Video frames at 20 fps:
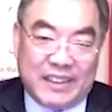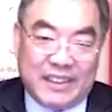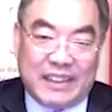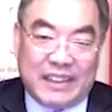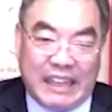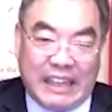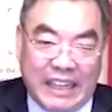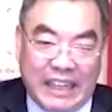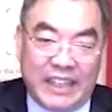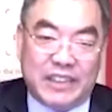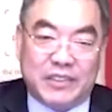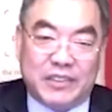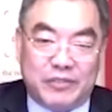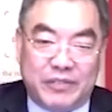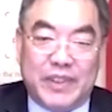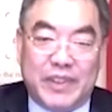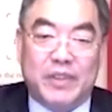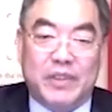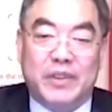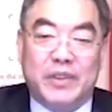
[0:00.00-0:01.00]
hit
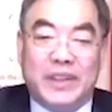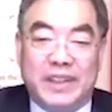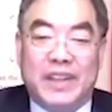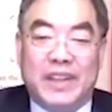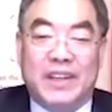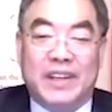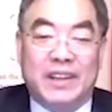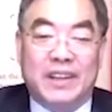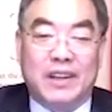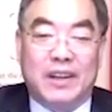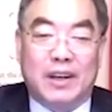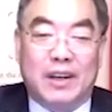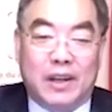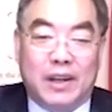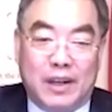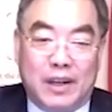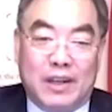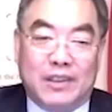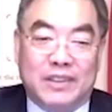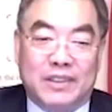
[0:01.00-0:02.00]
very
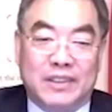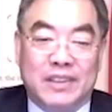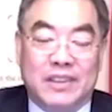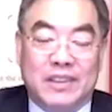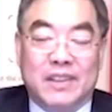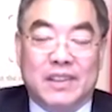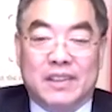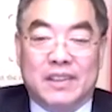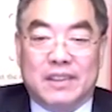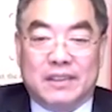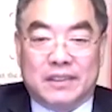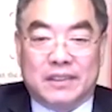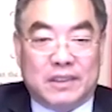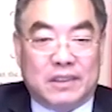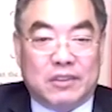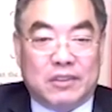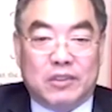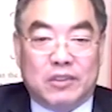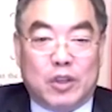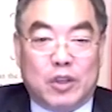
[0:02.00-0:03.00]
hard.
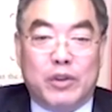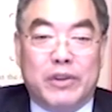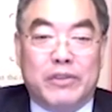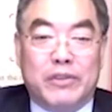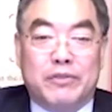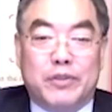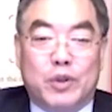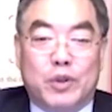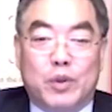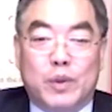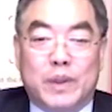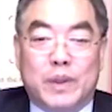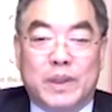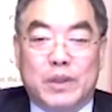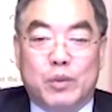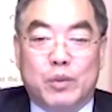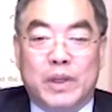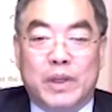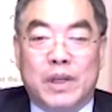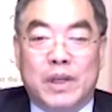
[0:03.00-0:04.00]
So going forward,
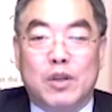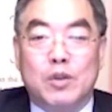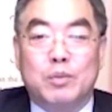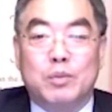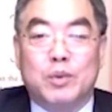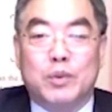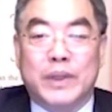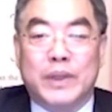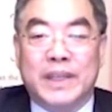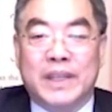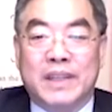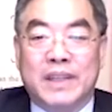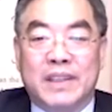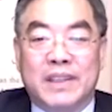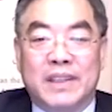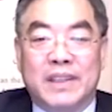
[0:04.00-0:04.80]
we hope we can